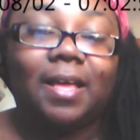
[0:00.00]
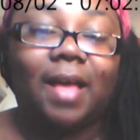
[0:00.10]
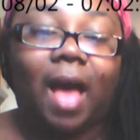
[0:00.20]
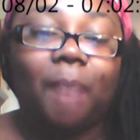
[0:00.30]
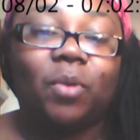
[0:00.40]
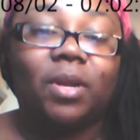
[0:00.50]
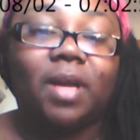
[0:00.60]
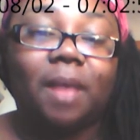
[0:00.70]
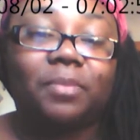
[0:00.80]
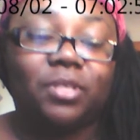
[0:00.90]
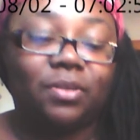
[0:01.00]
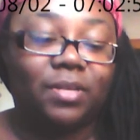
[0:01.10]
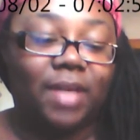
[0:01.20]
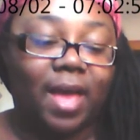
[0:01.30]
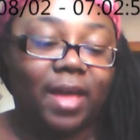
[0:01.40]
I'm going to come to you
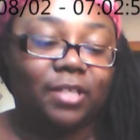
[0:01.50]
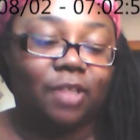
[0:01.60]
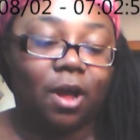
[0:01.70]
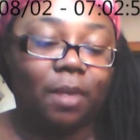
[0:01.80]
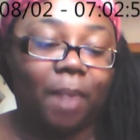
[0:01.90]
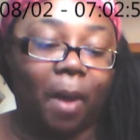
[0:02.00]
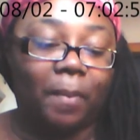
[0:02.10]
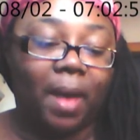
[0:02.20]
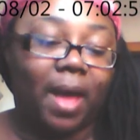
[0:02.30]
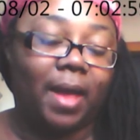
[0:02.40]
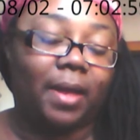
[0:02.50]
today and talk about my